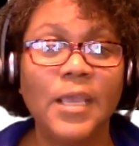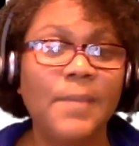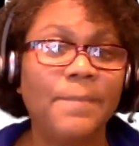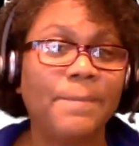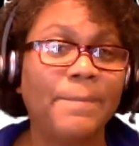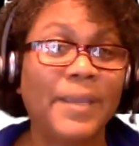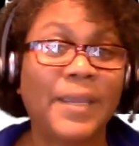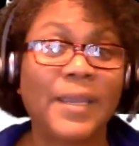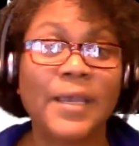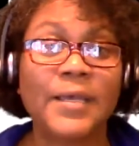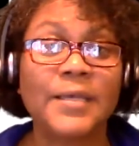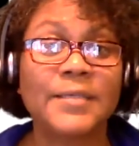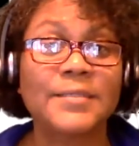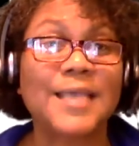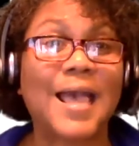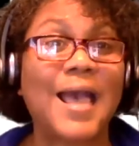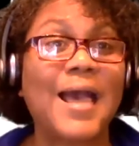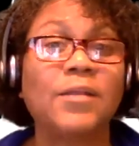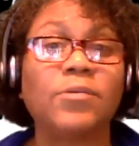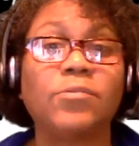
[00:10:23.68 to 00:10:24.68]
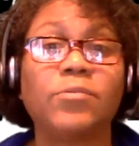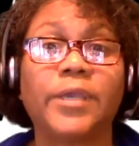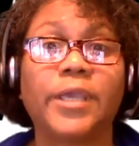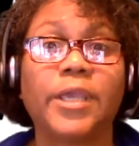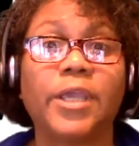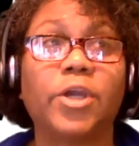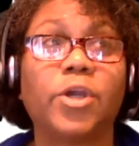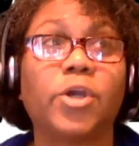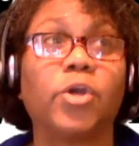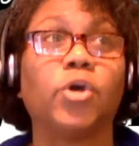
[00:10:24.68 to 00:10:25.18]
Because I don't
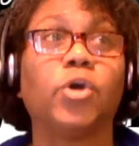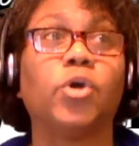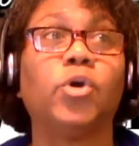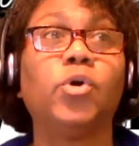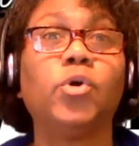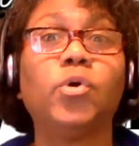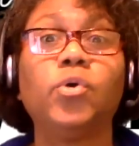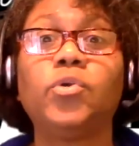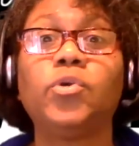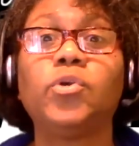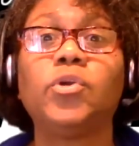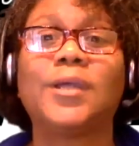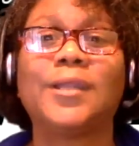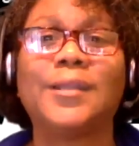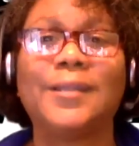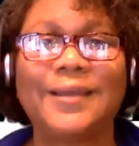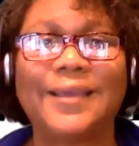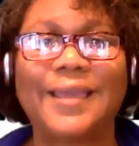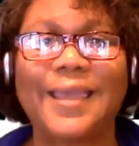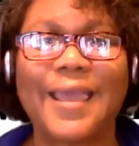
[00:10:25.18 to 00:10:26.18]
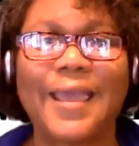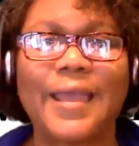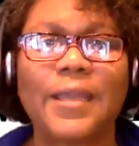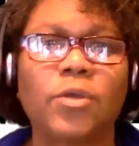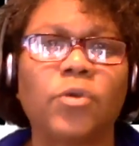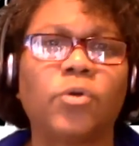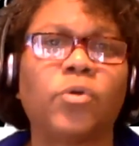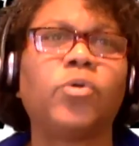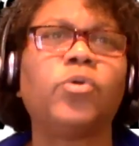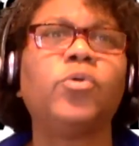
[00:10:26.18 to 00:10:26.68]
care who you can look at
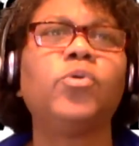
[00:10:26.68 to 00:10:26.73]
or